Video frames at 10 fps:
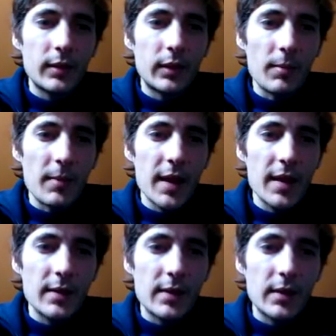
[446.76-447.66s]
the
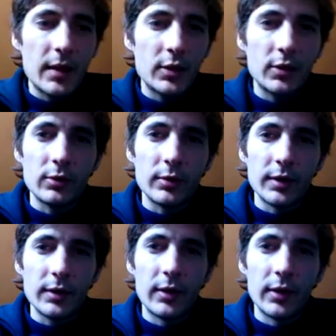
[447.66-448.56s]
main issue
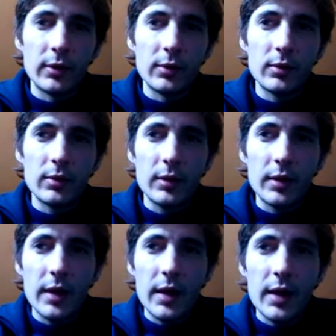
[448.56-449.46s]
is, though,
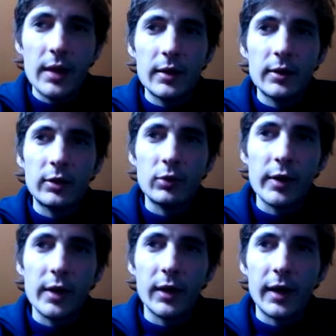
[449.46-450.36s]
to
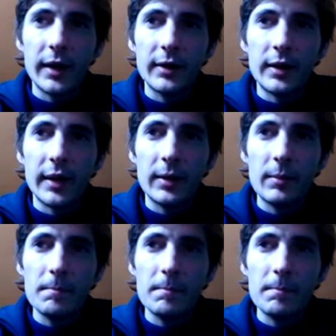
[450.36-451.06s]
realize that